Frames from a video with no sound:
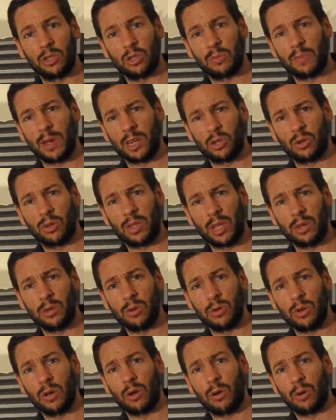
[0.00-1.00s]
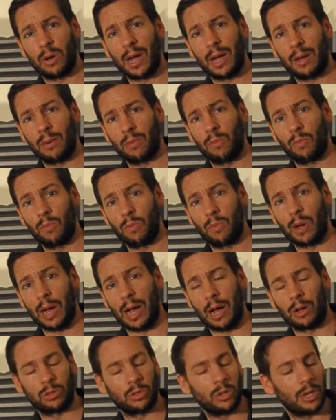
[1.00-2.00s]
just make sure that you know
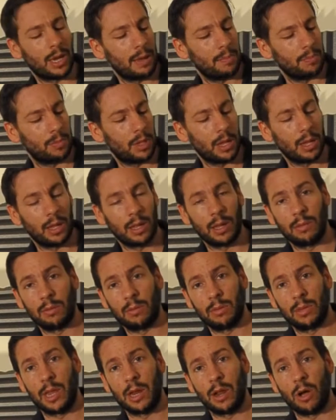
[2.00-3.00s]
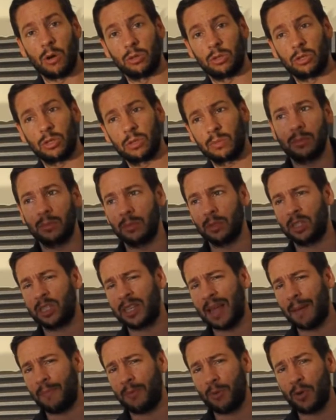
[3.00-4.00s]
how to name the notes.
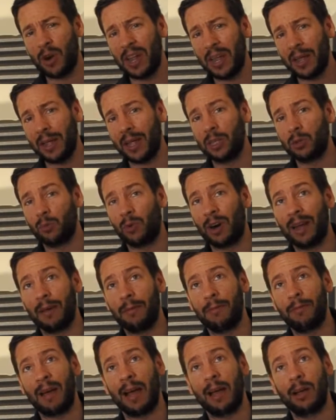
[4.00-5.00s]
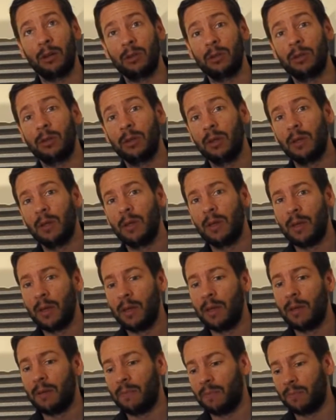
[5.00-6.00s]
Step 3 is where I found
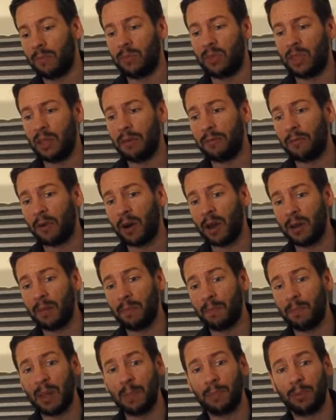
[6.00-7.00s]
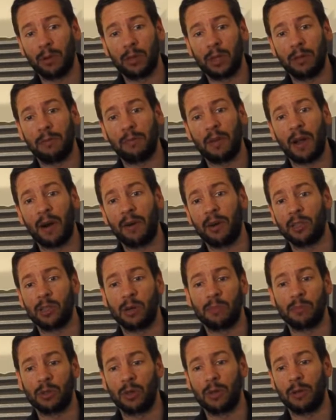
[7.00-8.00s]
different people differ in
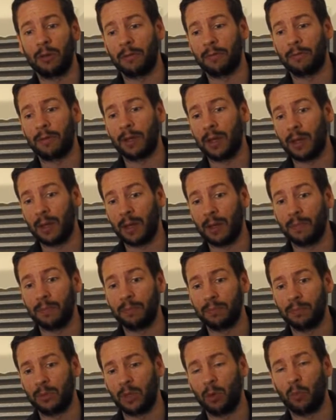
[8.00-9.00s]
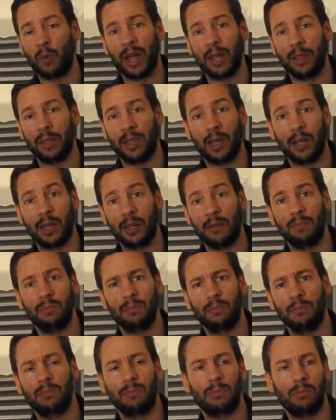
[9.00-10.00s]
terms of the way they
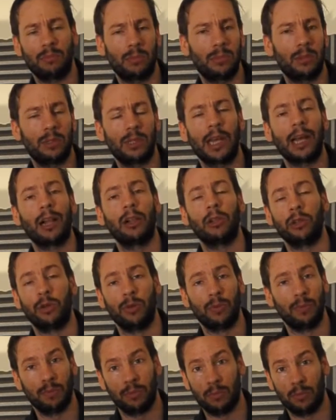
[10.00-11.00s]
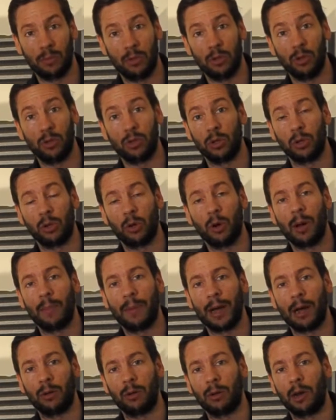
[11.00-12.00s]
tell you should go
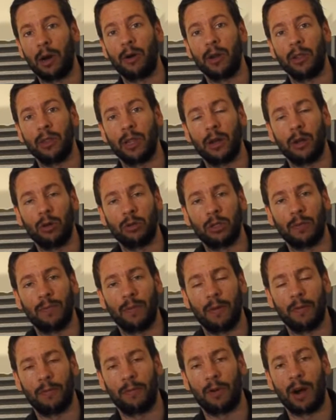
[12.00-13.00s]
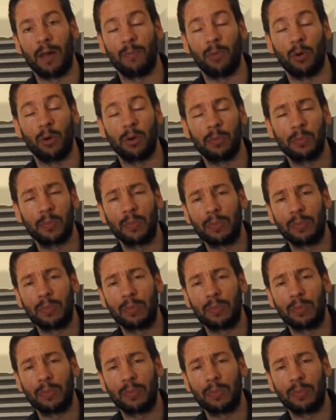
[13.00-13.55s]
about learning the notes on the fretboard.